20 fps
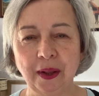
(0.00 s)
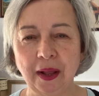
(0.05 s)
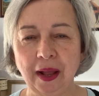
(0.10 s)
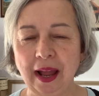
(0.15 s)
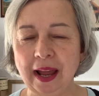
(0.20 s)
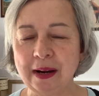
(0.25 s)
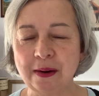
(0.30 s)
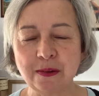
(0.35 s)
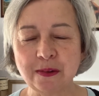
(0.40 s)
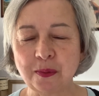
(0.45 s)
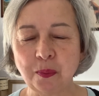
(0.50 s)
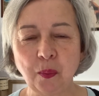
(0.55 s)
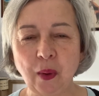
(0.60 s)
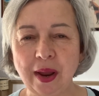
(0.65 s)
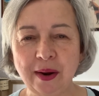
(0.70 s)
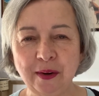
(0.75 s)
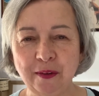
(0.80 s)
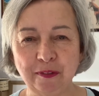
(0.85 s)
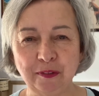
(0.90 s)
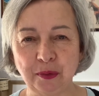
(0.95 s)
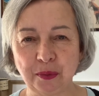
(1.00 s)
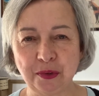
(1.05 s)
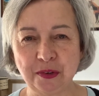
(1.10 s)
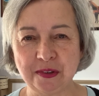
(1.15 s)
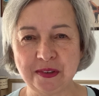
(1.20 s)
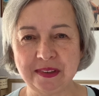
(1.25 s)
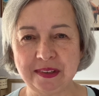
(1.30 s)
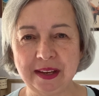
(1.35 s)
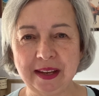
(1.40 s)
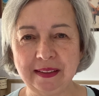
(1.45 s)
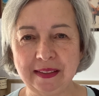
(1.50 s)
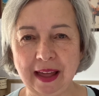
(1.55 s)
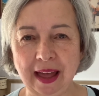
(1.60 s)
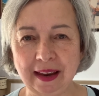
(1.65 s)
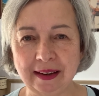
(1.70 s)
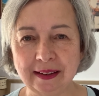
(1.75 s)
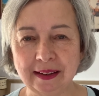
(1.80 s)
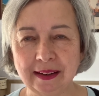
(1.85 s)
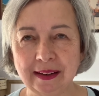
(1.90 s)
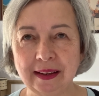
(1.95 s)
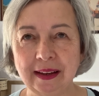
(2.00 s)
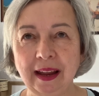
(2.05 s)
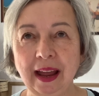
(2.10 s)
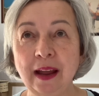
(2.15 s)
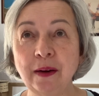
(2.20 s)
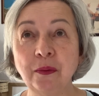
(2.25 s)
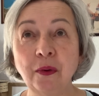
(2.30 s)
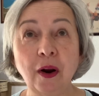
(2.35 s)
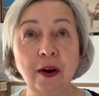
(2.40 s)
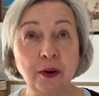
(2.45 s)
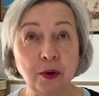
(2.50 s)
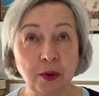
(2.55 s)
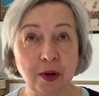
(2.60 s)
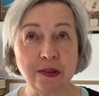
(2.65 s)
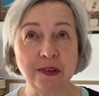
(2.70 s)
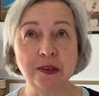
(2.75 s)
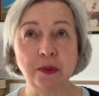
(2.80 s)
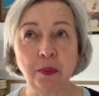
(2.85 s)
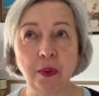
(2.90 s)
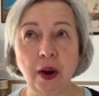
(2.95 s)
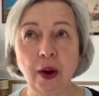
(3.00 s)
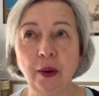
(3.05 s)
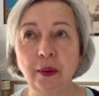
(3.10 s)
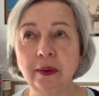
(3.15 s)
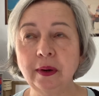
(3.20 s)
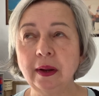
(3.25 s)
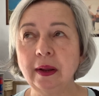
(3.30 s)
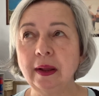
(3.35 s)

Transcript: And it's wonderful to see that. And right across the road,